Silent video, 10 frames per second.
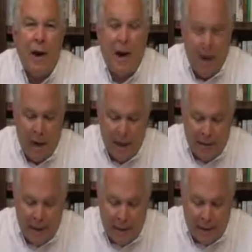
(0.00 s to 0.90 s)
I
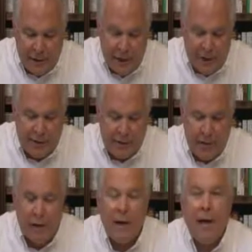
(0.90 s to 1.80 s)
did get a chance
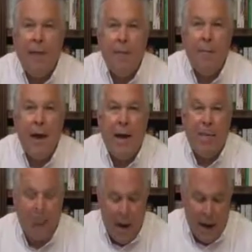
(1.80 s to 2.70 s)
to look at the
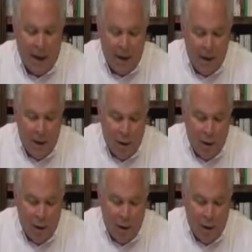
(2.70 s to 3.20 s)
make, buy,